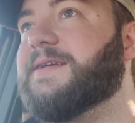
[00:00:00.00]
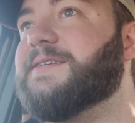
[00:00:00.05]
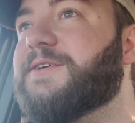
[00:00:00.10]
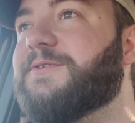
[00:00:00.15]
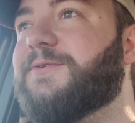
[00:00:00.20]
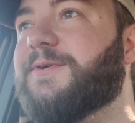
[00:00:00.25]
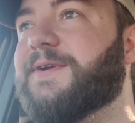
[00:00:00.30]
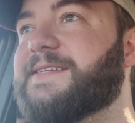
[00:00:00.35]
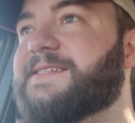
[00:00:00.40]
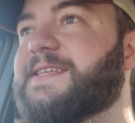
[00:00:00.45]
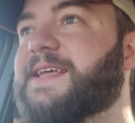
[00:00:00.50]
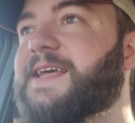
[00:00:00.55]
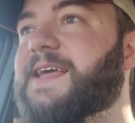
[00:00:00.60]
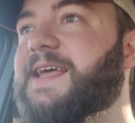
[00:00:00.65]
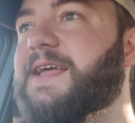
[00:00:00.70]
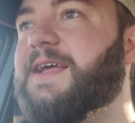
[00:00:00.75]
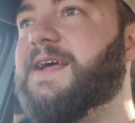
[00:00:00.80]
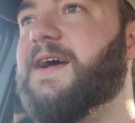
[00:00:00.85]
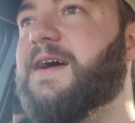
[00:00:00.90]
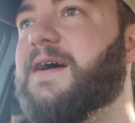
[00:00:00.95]
do want to
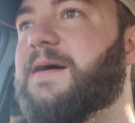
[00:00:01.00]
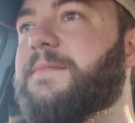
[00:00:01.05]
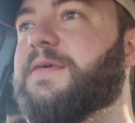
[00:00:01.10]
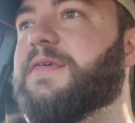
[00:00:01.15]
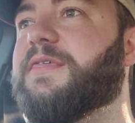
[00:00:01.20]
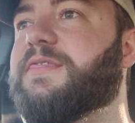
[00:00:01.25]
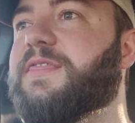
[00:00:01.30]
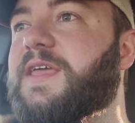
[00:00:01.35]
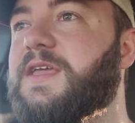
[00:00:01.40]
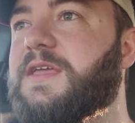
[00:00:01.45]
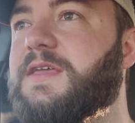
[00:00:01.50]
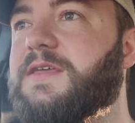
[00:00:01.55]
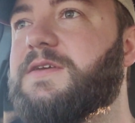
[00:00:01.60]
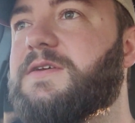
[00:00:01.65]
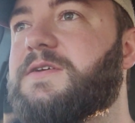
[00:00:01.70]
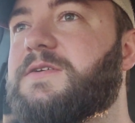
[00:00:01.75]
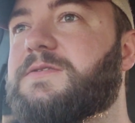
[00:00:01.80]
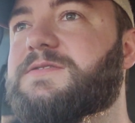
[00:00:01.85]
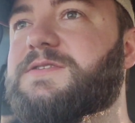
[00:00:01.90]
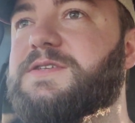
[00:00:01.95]
say thank
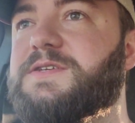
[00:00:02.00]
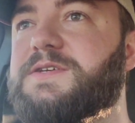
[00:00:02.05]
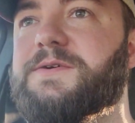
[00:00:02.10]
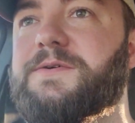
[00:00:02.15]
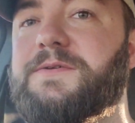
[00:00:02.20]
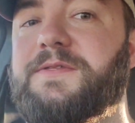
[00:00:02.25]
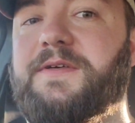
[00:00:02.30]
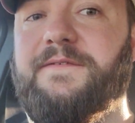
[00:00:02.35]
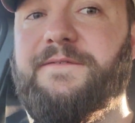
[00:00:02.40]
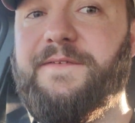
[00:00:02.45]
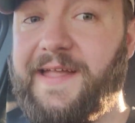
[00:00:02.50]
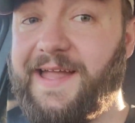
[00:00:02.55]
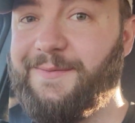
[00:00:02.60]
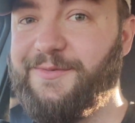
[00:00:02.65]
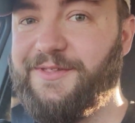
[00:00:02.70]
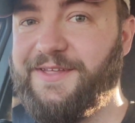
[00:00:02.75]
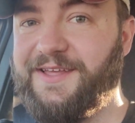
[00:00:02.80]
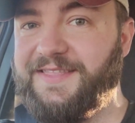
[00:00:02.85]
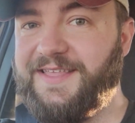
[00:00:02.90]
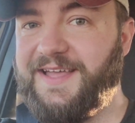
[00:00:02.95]
you to the
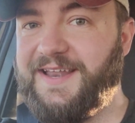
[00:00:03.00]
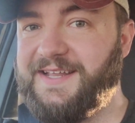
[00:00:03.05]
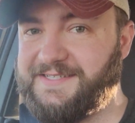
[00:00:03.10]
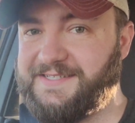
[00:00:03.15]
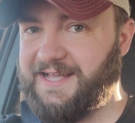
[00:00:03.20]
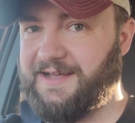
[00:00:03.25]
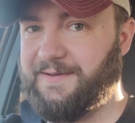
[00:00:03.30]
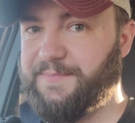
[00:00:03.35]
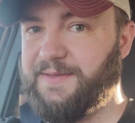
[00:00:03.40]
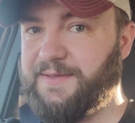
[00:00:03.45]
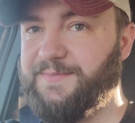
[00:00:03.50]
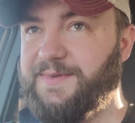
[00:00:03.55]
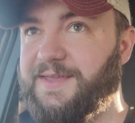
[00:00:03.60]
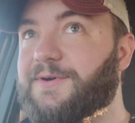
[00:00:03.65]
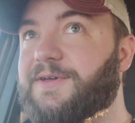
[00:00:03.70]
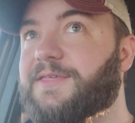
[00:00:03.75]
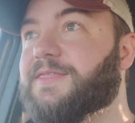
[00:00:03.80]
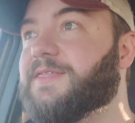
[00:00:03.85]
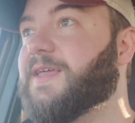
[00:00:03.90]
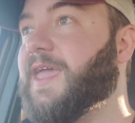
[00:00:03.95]
family that is helping me
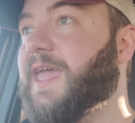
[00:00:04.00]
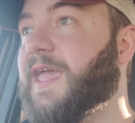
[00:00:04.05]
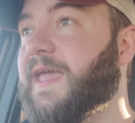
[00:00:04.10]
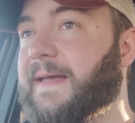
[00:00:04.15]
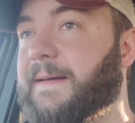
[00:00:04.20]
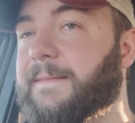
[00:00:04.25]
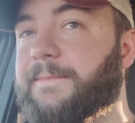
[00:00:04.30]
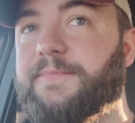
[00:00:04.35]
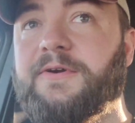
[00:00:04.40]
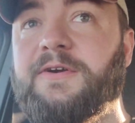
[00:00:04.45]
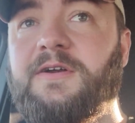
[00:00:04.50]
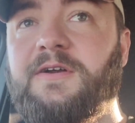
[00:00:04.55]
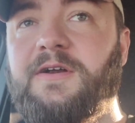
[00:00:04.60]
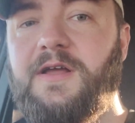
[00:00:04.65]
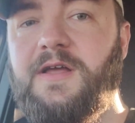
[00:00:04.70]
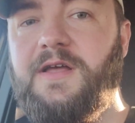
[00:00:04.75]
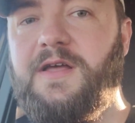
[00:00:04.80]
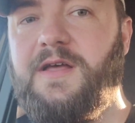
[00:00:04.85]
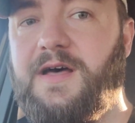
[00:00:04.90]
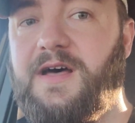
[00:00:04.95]
with the camper
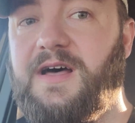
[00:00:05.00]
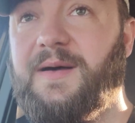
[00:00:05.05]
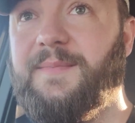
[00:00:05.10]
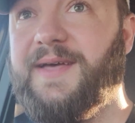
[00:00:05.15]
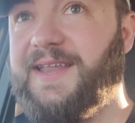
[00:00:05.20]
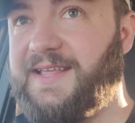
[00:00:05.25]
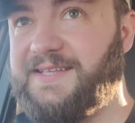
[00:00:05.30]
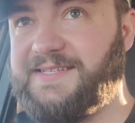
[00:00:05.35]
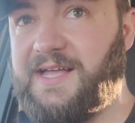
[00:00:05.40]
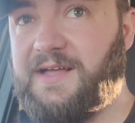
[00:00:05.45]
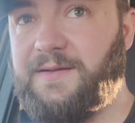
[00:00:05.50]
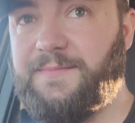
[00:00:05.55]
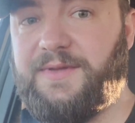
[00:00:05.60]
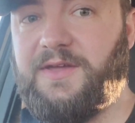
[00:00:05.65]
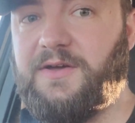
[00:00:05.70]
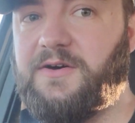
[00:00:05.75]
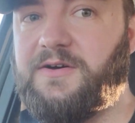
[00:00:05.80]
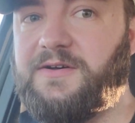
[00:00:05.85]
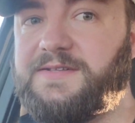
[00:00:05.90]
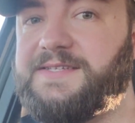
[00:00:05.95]
and has helped me
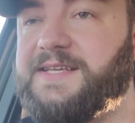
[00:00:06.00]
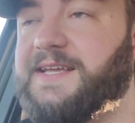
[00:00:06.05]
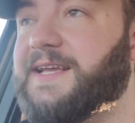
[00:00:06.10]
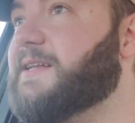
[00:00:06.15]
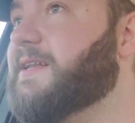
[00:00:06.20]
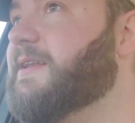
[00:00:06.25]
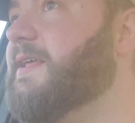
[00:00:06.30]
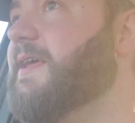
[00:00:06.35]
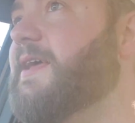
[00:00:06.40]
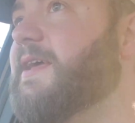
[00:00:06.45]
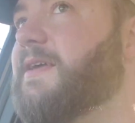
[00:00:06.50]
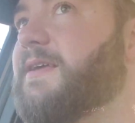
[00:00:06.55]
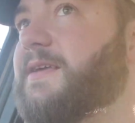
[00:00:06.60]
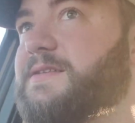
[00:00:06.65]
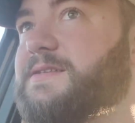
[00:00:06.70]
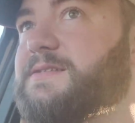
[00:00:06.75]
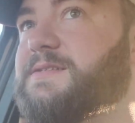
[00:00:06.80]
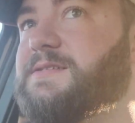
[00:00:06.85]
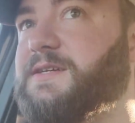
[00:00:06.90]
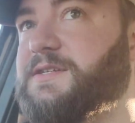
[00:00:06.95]
all day today. It's
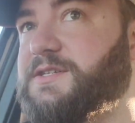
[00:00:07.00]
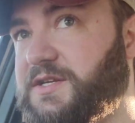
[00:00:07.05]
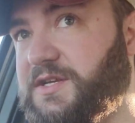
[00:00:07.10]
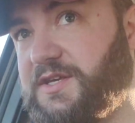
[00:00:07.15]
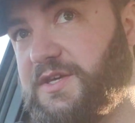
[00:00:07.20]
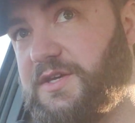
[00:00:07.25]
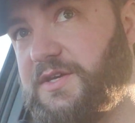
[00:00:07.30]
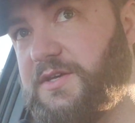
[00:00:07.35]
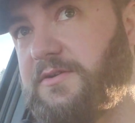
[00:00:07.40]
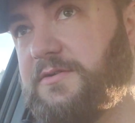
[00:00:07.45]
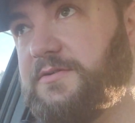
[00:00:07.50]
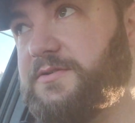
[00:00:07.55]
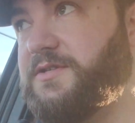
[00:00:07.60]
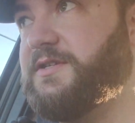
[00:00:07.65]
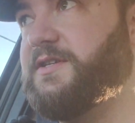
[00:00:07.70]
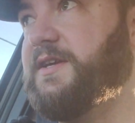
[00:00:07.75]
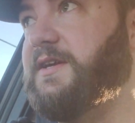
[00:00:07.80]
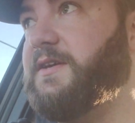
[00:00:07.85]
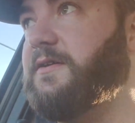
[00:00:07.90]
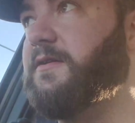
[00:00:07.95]
such a huge
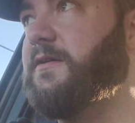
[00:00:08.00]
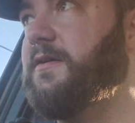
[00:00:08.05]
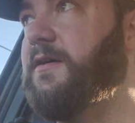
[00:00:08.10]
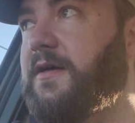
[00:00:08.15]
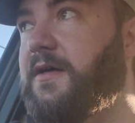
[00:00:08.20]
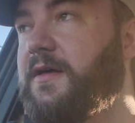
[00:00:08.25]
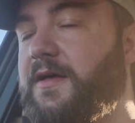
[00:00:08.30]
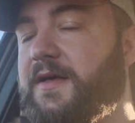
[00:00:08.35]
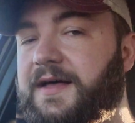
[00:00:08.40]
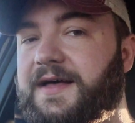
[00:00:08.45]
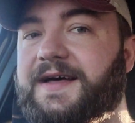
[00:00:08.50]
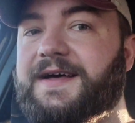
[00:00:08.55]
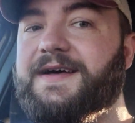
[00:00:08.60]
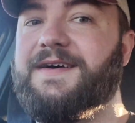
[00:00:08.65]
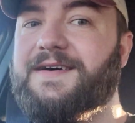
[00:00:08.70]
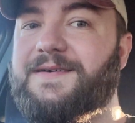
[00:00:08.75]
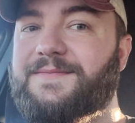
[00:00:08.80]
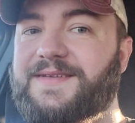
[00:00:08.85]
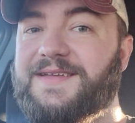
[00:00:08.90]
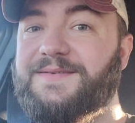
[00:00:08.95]
deal
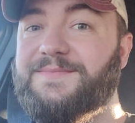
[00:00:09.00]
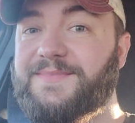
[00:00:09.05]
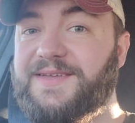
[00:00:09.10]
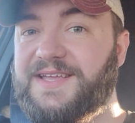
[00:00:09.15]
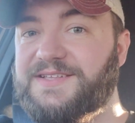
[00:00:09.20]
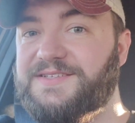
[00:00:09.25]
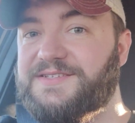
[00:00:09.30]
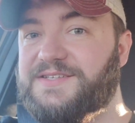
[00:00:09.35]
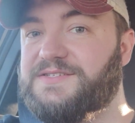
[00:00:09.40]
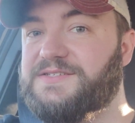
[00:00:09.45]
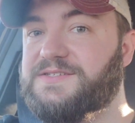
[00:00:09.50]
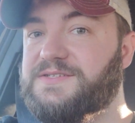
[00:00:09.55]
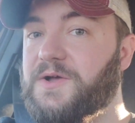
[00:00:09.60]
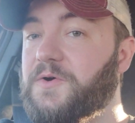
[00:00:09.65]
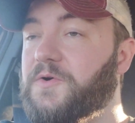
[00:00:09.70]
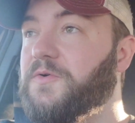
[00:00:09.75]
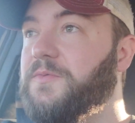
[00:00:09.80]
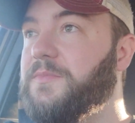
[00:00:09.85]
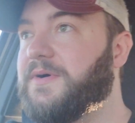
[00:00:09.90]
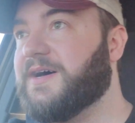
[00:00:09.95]
and means
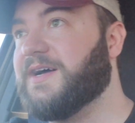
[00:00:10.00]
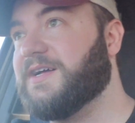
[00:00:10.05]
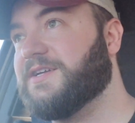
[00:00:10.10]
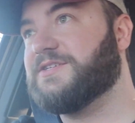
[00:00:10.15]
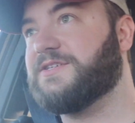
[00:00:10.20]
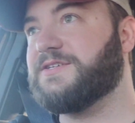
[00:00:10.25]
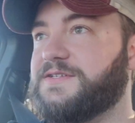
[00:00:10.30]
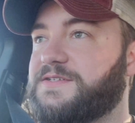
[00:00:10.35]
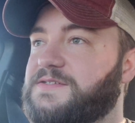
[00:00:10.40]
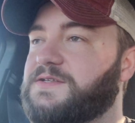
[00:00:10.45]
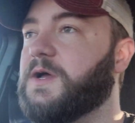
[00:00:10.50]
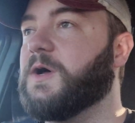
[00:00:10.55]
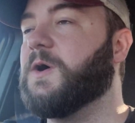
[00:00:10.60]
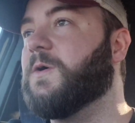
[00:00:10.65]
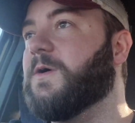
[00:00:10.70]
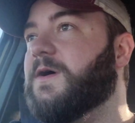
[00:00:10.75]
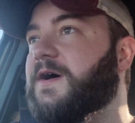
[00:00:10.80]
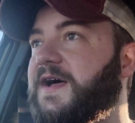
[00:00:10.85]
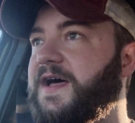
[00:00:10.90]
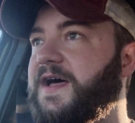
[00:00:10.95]
so much. So